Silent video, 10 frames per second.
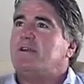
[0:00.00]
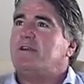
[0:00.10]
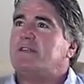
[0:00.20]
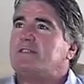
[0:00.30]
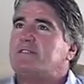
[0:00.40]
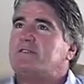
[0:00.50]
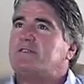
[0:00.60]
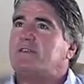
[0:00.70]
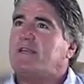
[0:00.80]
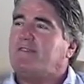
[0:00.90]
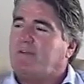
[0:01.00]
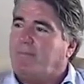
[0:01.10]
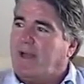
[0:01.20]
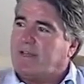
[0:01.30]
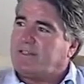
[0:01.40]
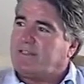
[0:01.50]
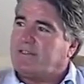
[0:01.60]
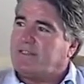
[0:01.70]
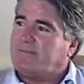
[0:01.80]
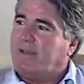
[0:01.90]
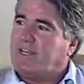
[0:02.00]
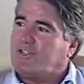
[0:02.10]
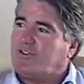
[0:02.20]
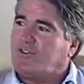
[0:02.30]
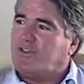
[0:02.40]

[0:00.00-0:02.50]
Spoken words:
It's to give your best. It's making sure